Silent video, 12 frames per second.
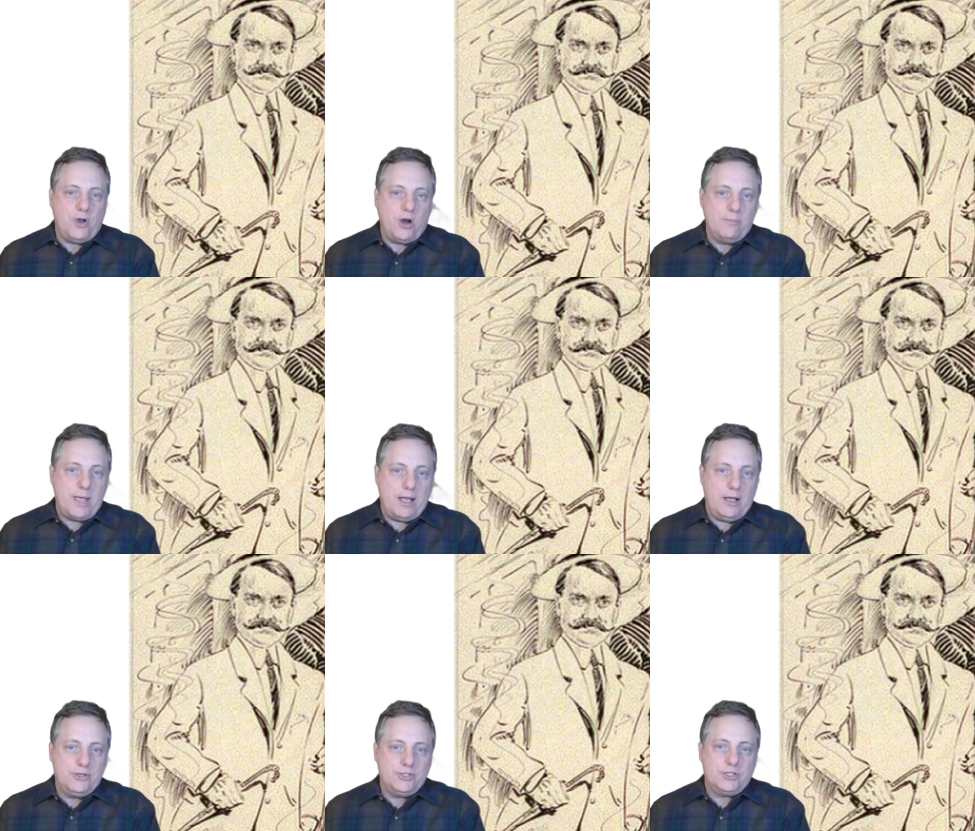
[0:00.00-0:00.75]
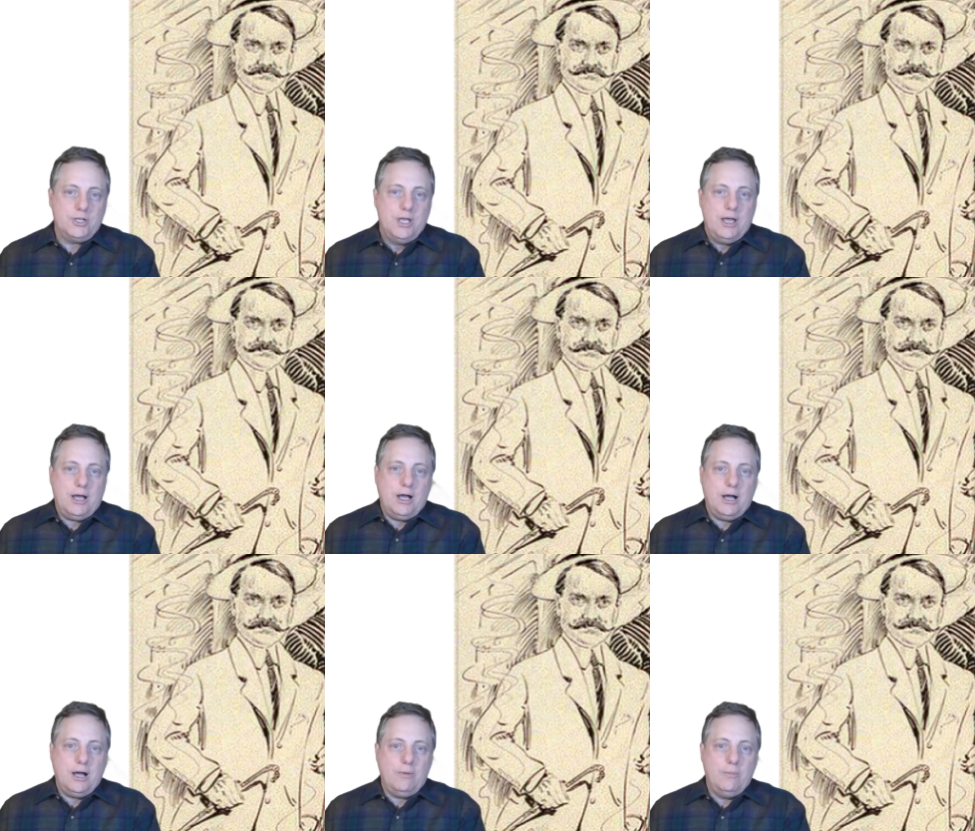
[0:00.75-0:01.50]
Speaker 1: farmhouse
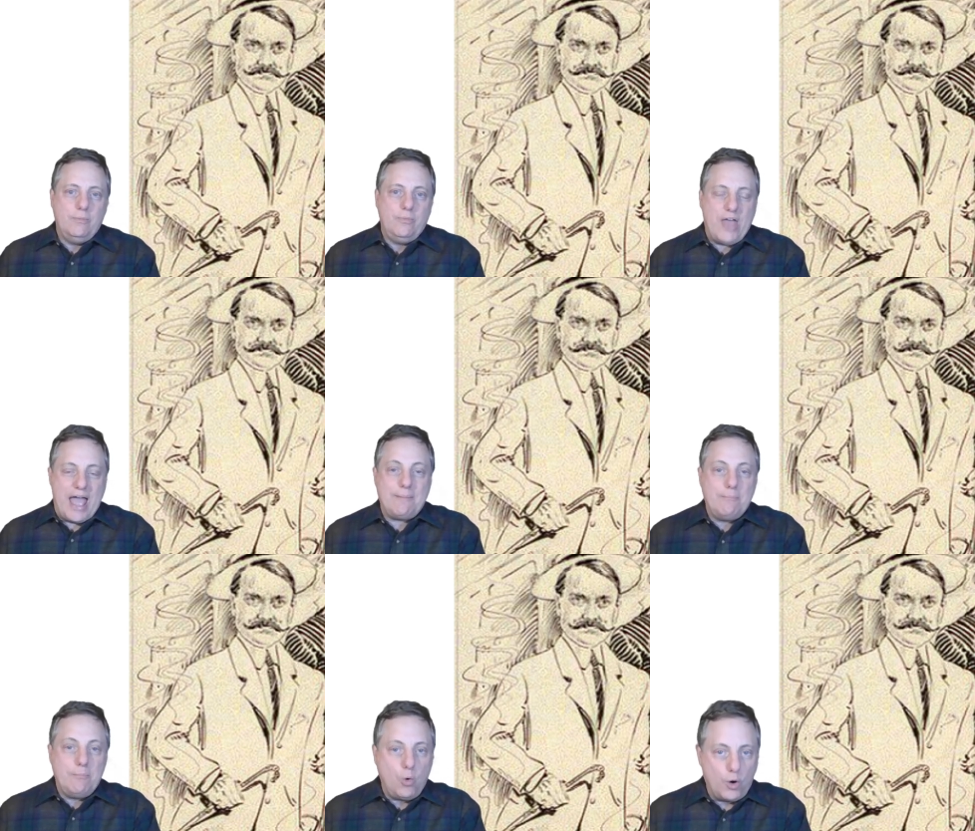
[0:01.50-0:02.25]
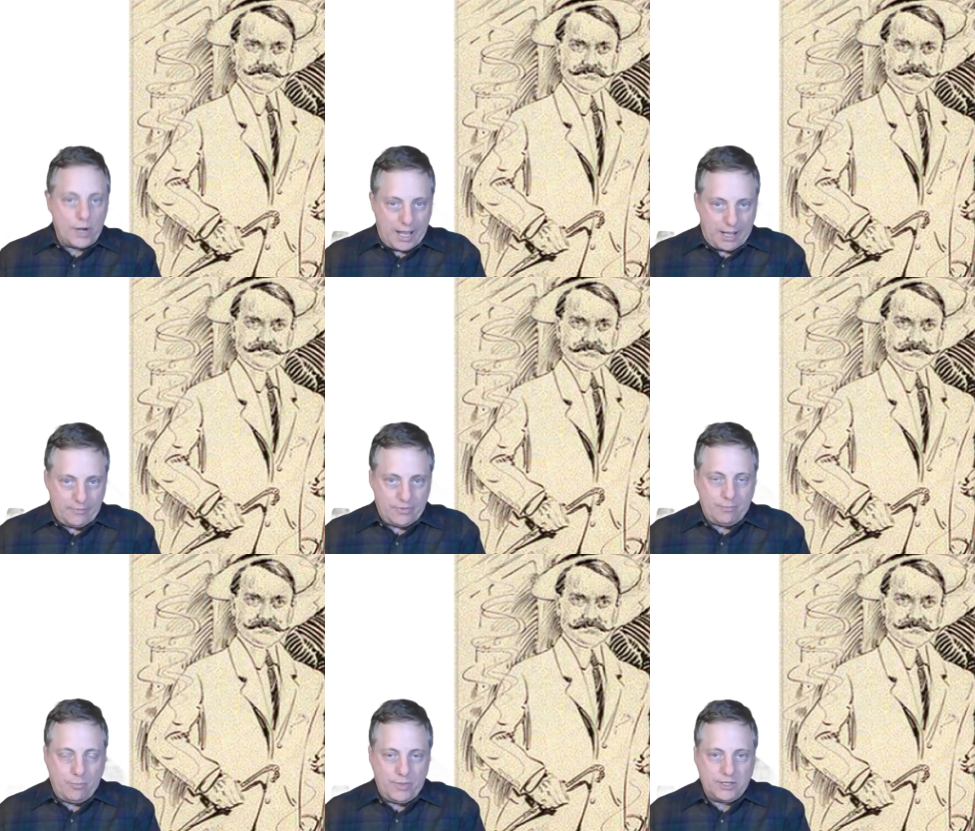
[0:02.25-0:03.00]
uh, that morning.
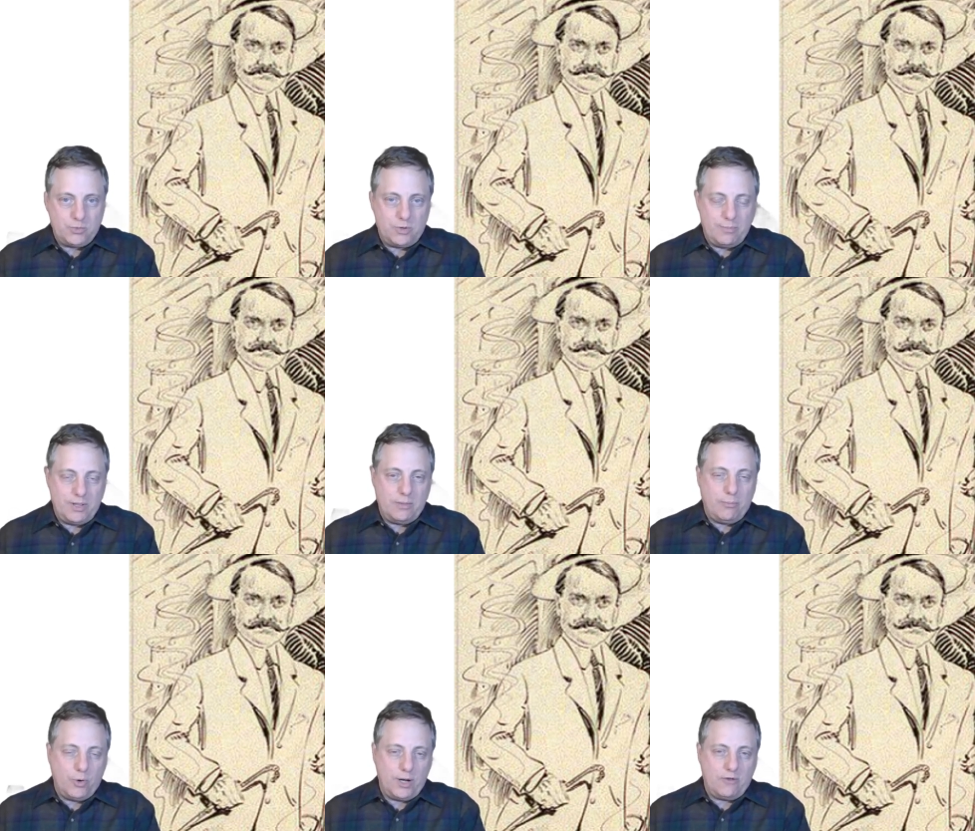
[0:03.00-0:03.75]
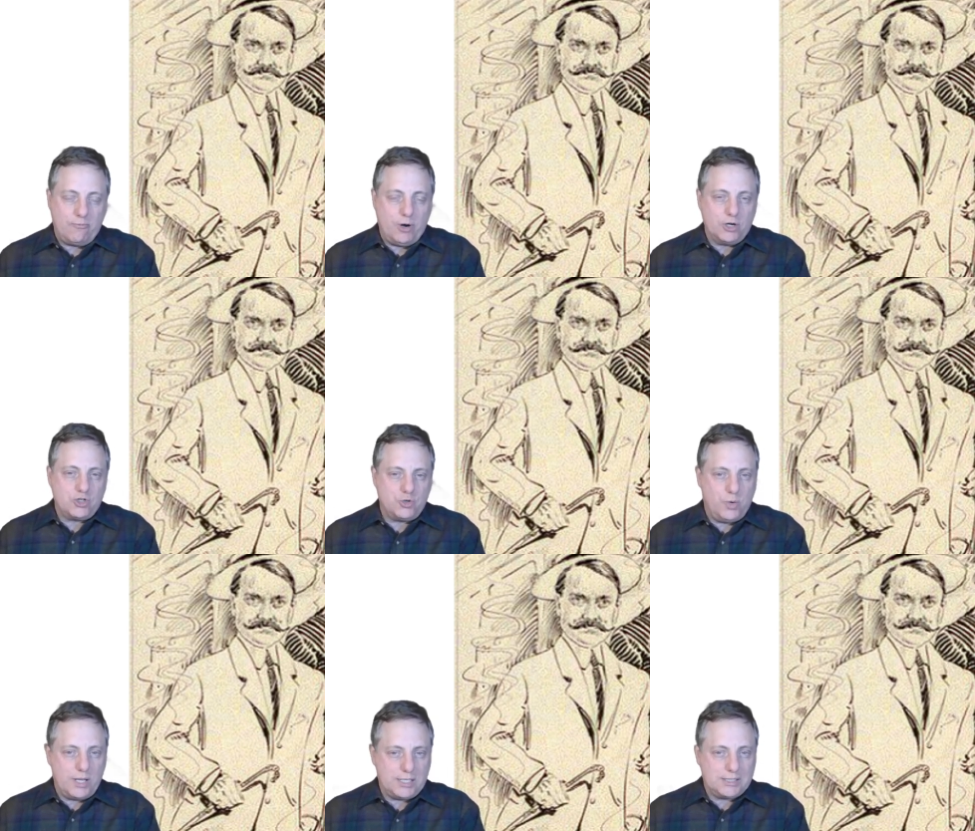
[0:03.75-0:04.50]
The, this would have been the morning of March
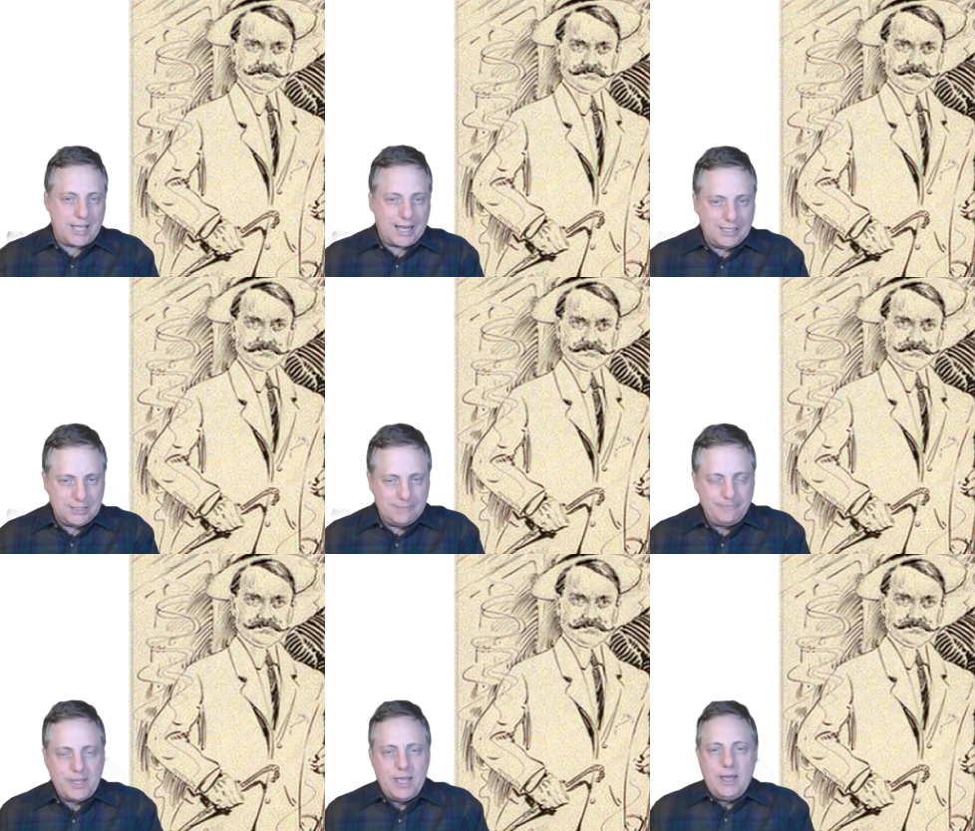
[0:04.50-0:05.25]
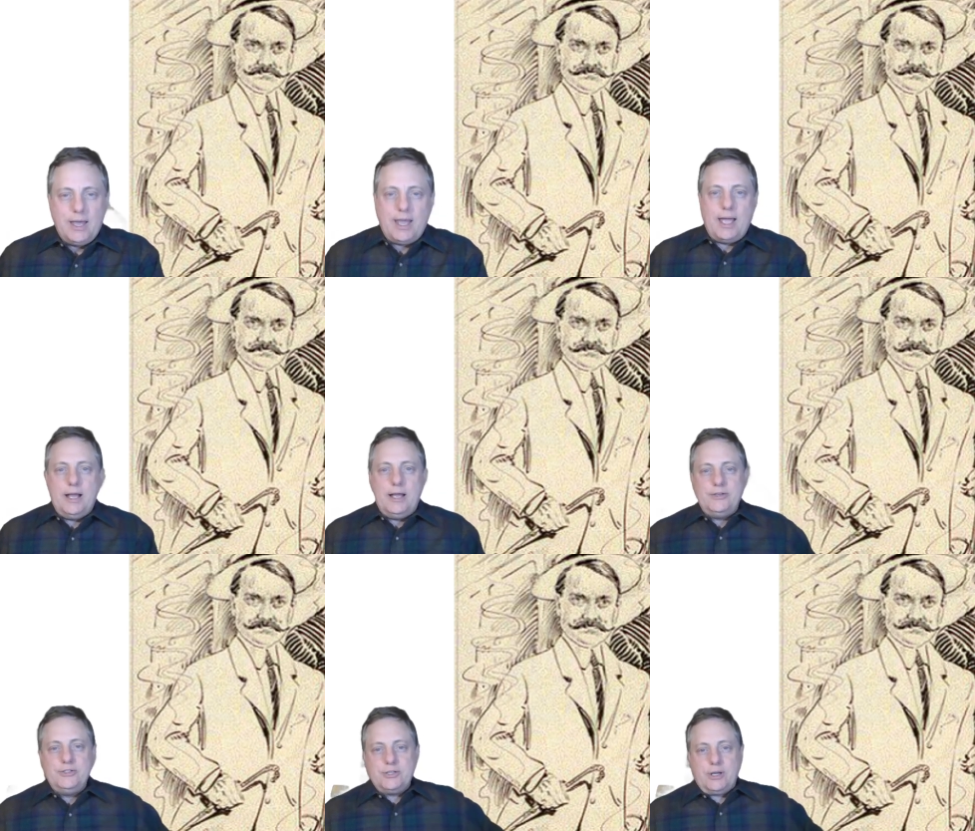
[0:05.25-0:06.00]
twenty-second,
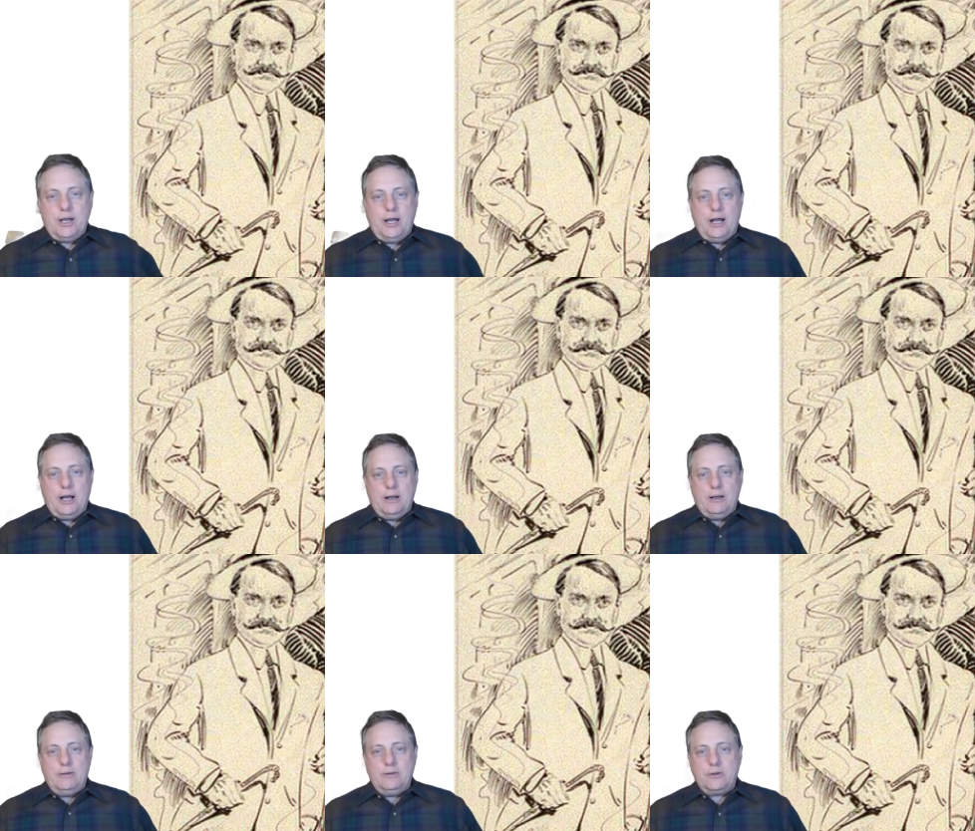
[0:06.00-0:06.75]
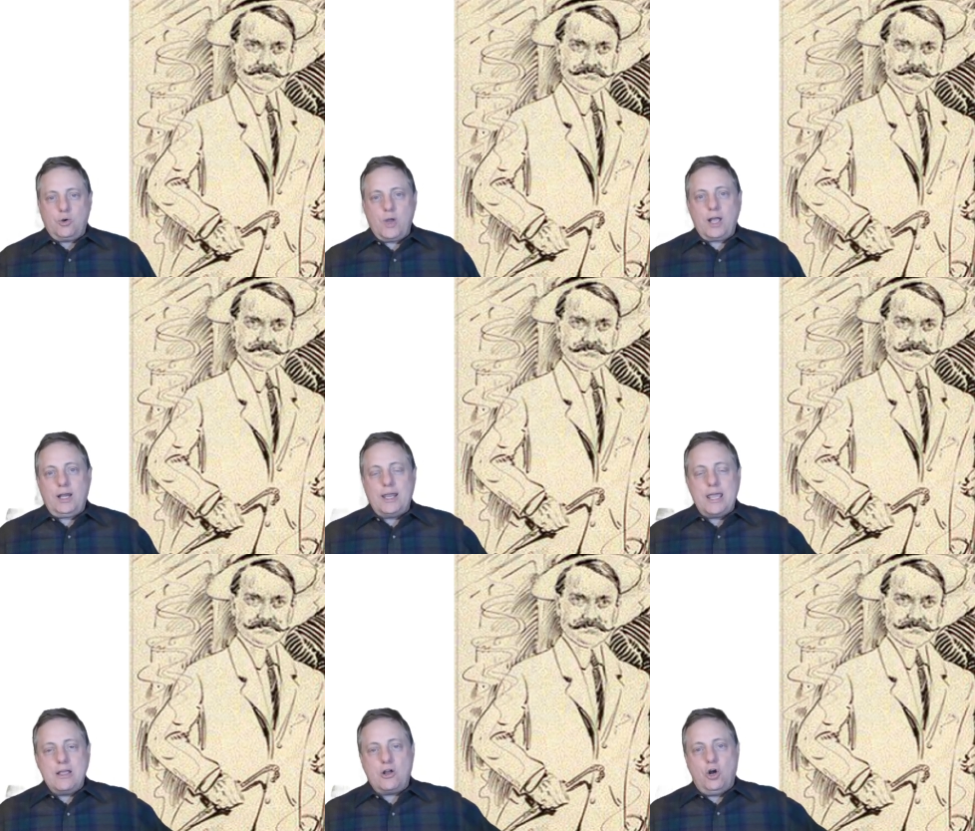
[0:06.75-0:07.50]
and uh,
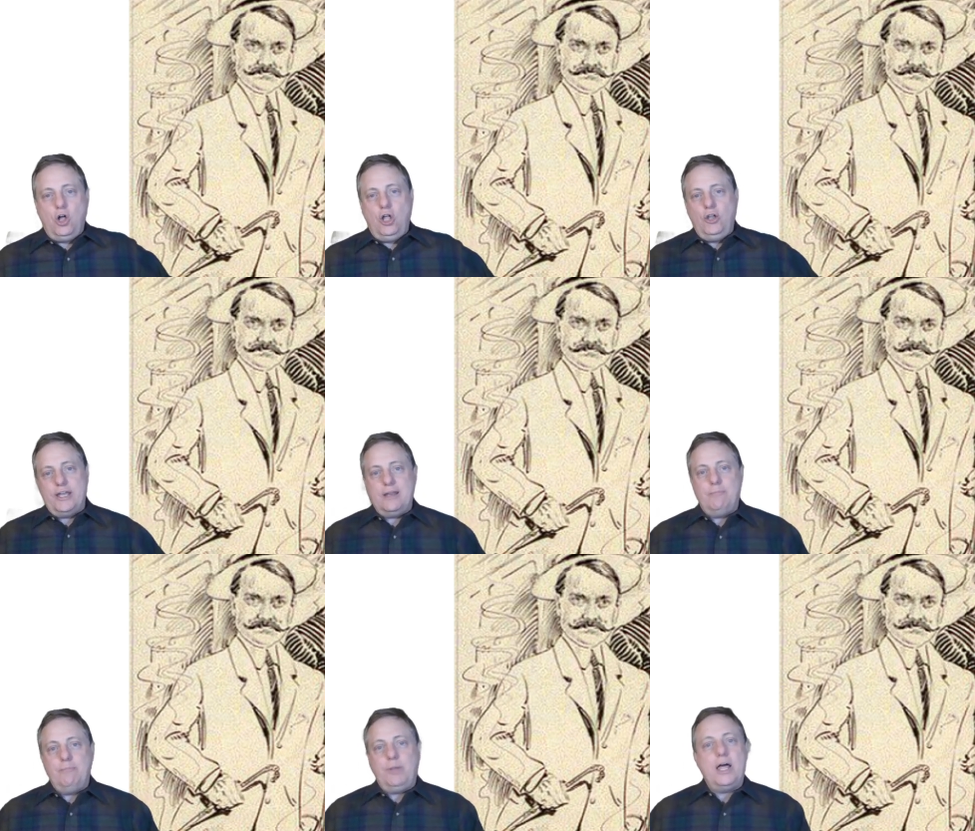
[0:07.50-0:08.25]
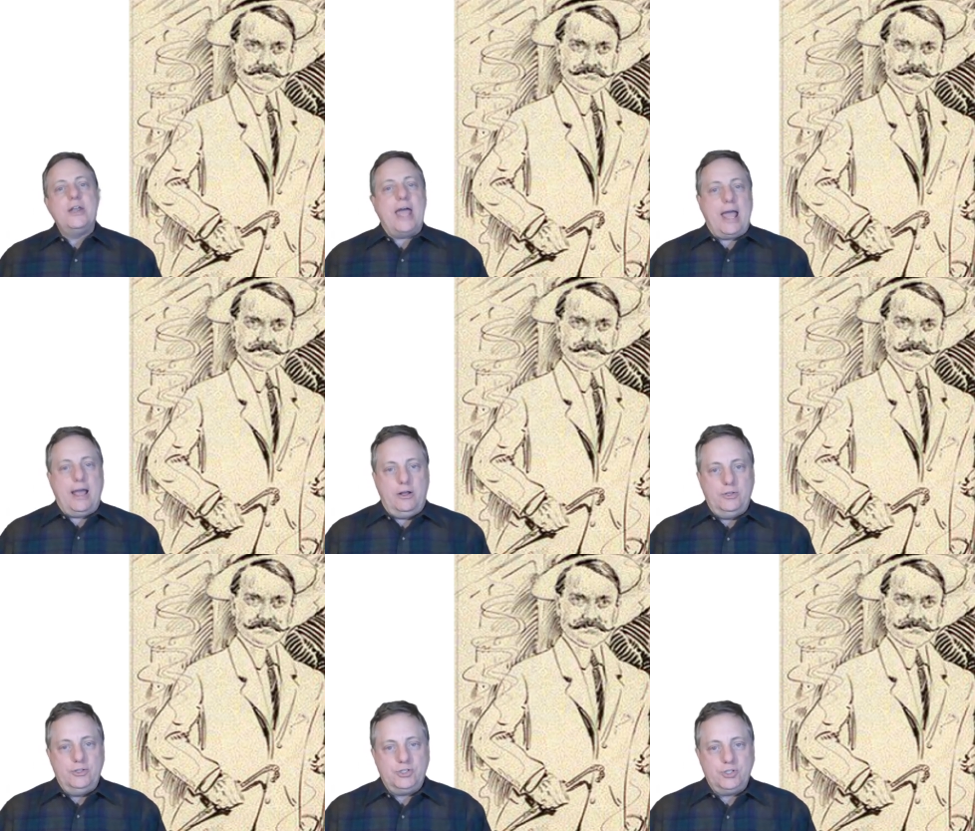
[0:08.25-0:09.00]
quickly called in
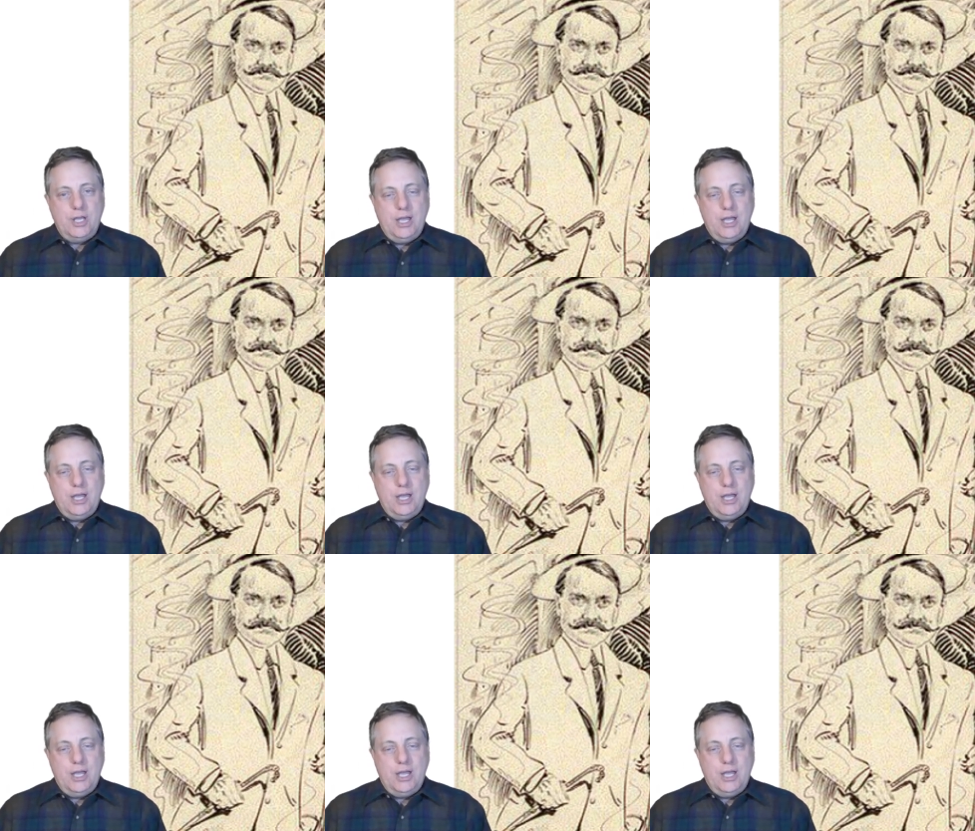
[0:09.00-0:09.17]
bloodhounds.